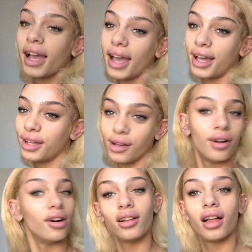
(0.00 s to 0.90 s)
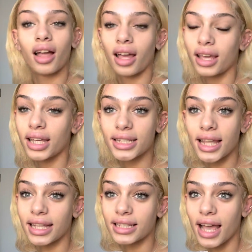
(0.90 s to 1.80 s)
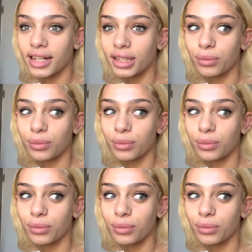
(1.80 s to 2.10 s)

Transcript: Hey y'all, it is like 10 in the